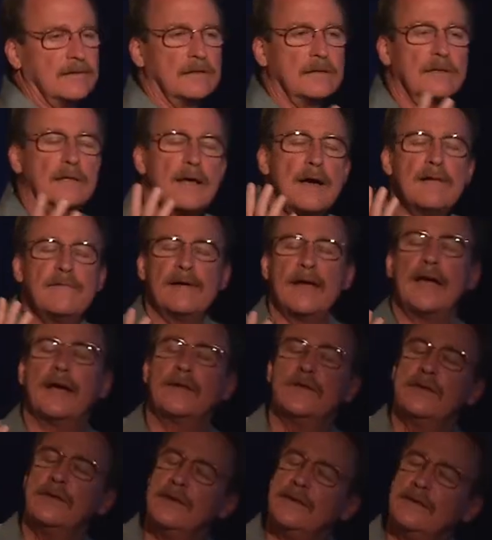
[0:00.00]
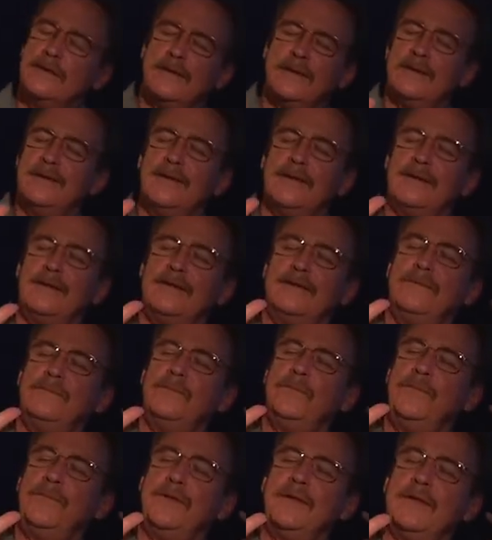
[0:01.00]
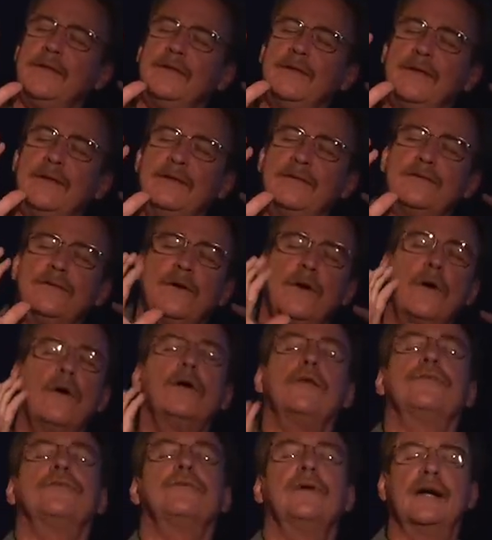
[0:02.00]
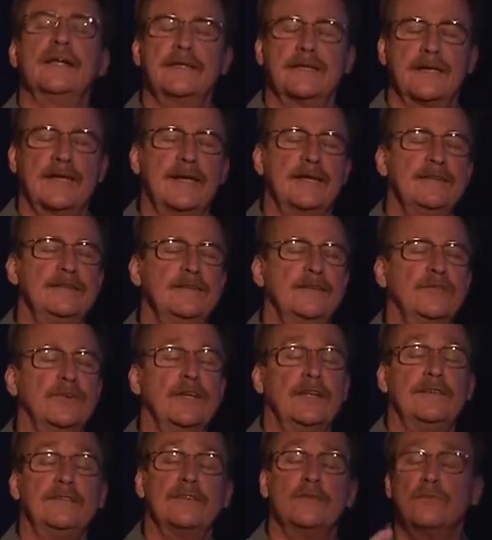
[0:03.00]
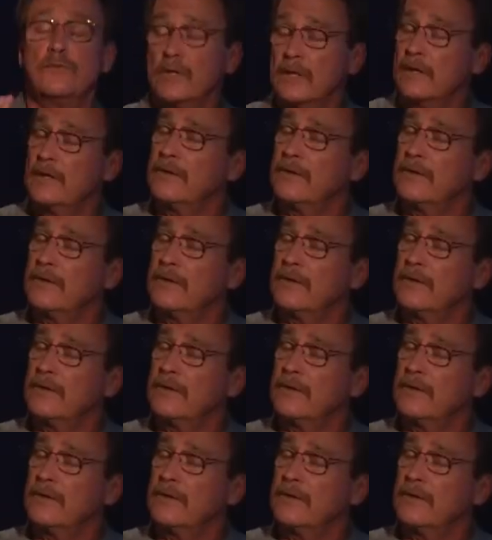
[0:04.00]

love how it's all throughout the Cayce readings and really